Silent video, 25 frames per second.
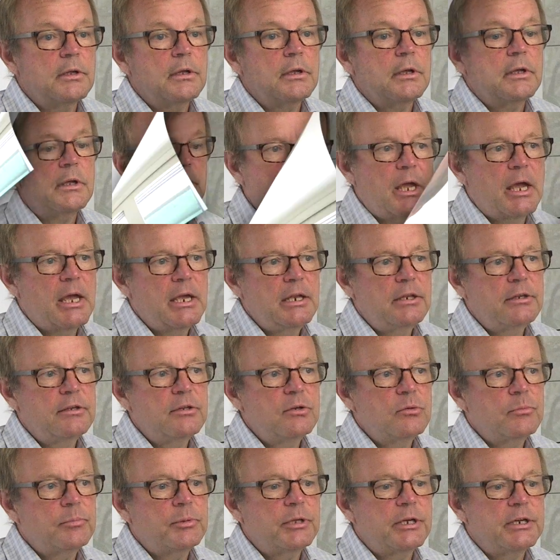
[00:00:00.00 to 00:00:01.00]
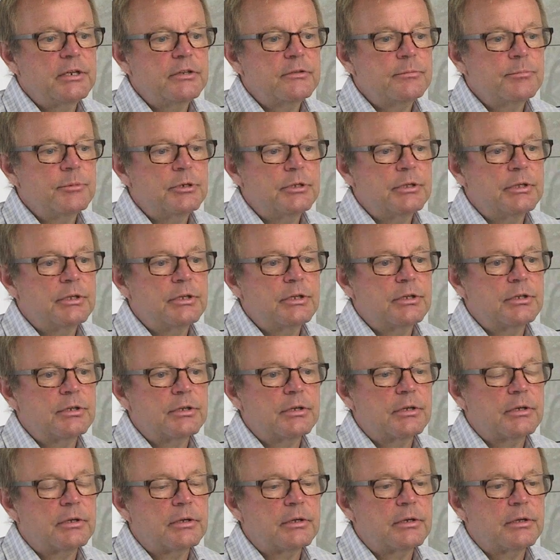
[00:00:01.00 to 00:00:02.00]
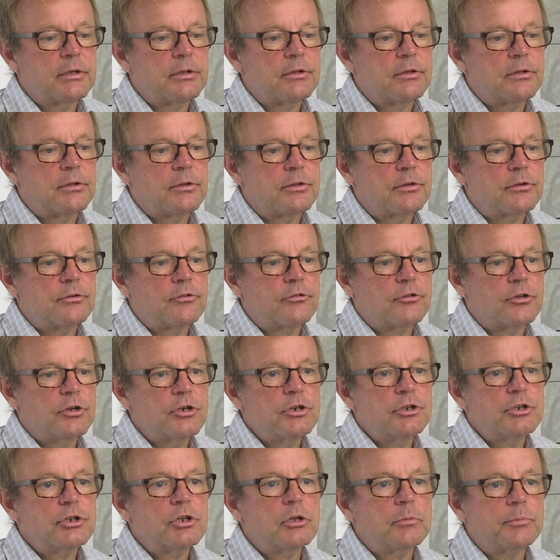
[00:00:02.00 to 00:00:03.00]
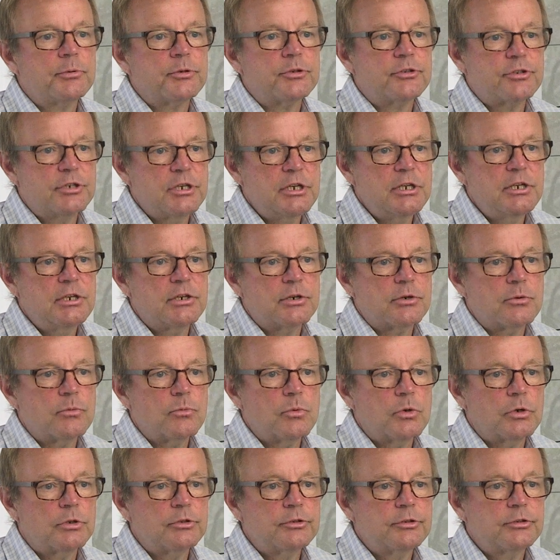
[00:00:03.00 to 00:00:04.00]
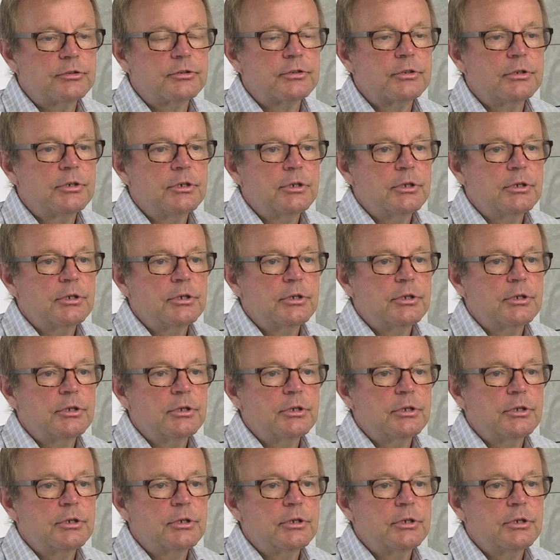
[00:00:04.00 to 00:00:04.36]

Well, the A2 placement, the surgical procedure was